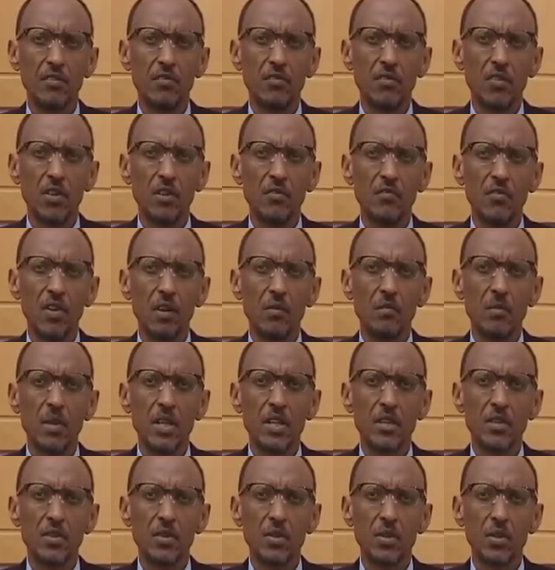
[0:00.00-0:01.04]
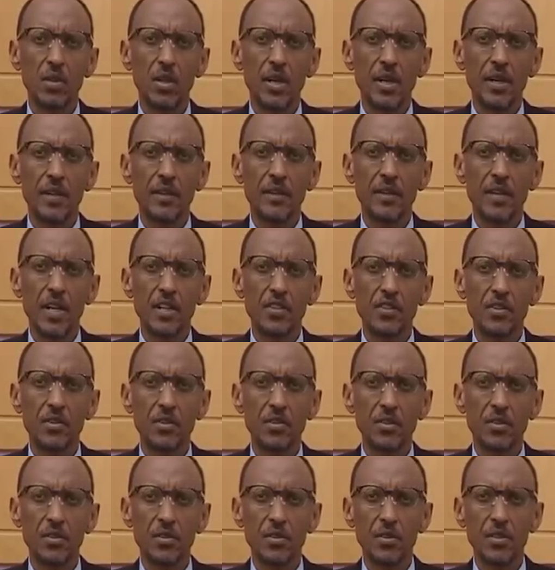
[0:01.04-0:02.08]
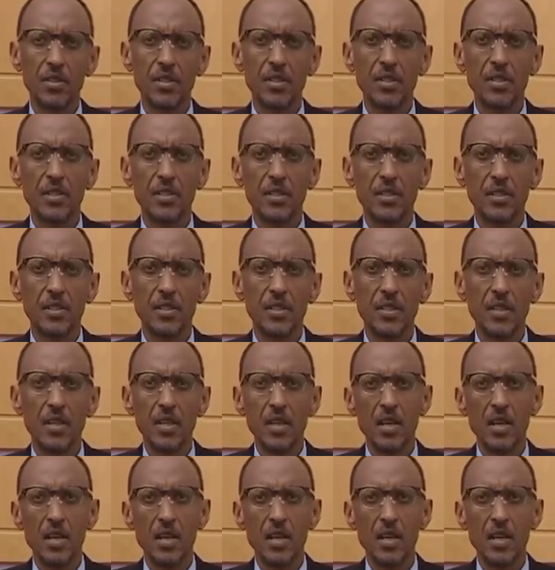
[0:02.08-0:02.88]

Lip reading: for environmental and natural resources